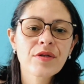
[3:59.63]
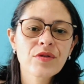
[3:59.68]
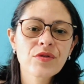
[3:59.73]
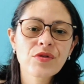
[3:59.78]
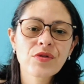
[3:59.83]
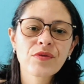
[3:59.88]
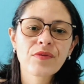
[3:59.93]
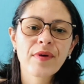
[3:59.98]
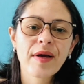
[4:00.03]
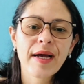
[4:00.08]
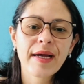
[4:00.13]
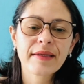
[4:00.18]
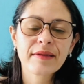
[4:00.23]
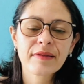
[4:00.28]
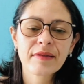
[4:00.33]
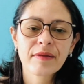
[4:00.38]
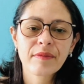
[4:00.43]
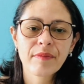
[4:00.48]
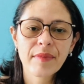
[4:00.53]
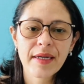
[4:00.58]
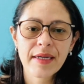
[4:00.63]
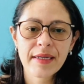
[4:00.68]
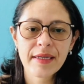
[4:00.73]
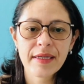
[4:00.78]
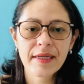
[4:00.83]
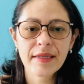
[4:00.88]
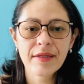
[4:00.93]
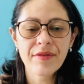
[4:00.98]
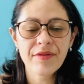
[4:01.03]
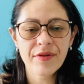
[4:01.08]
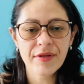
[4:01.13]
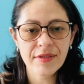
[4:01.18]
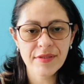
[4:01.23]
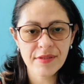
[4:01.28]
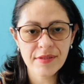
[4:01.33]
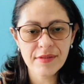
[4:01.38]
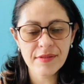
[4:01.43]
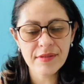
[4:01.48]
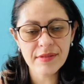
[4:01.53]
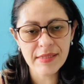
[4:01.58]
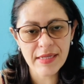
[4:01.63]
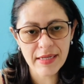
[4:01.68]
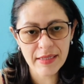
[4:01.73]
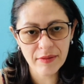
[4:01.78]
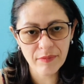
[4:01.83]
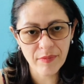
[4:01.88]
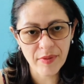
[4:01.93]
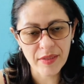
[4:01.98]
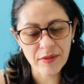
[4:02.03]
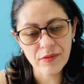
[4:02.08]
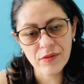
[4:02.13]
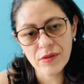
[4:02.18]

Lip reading: to write my thesis statement.